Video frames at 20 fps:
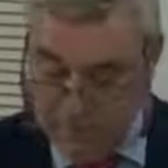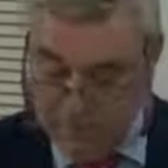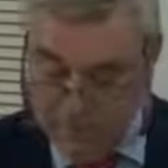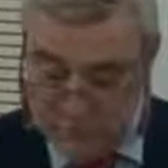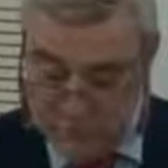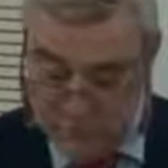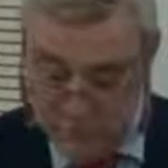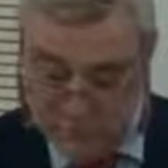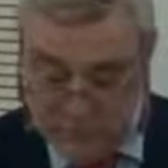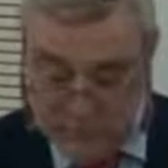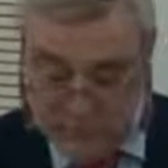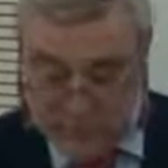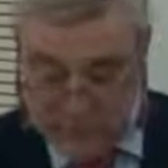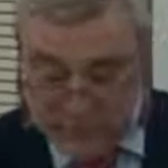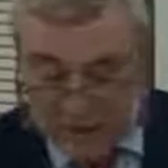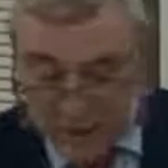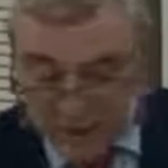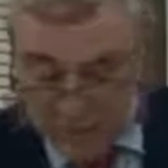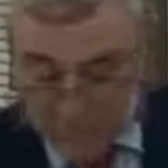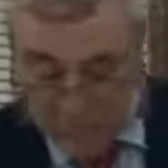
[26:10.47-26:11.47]
Mr. Speaker, I
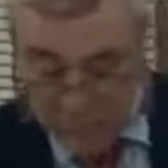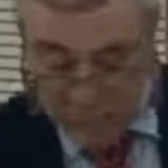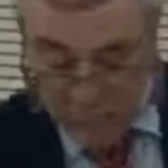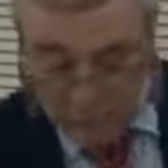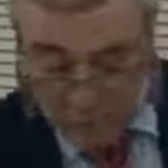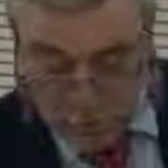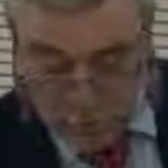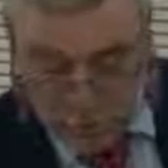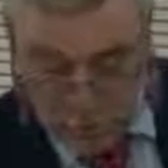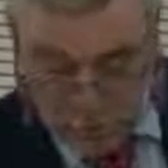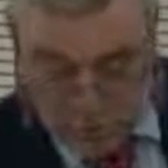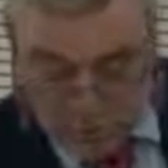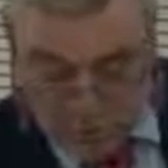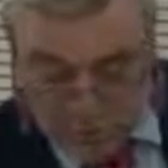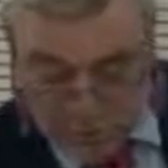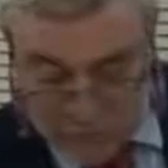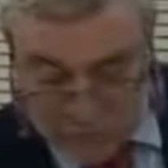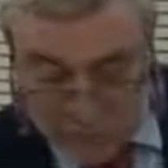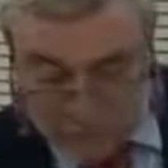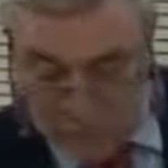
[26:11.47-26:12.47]
now move on to my
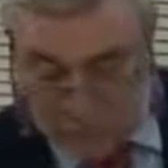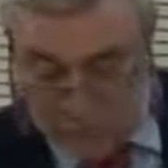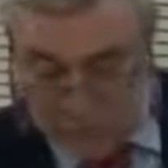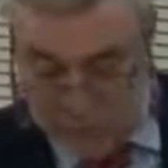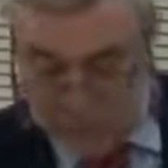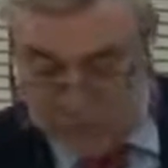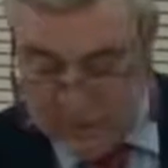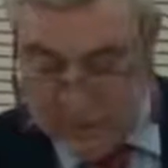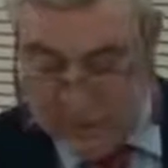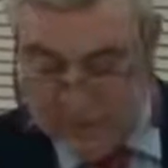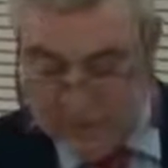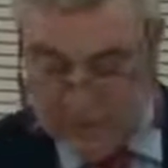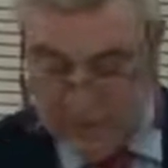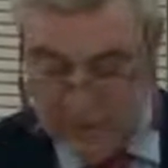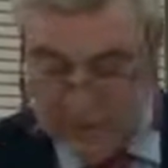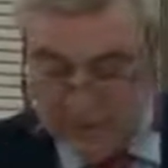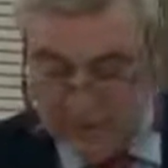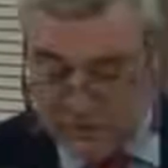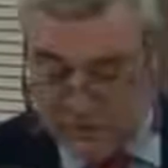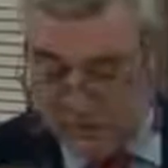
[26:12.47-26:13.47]
responsibility as
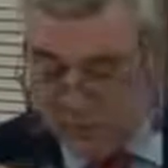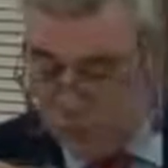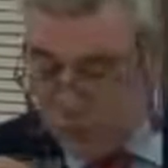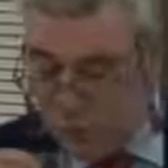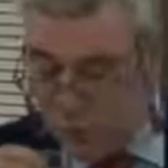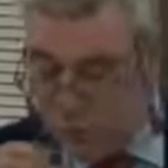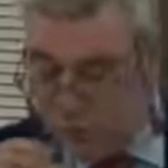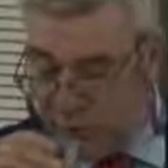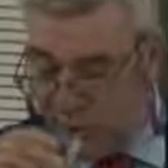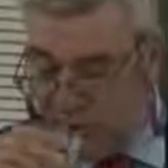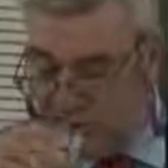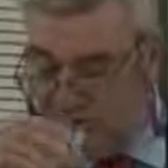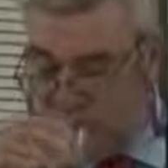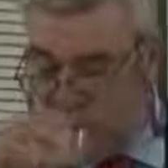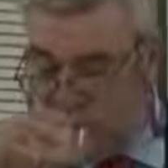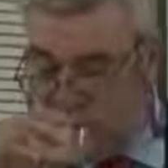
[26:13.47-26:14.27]
Minister for Youth.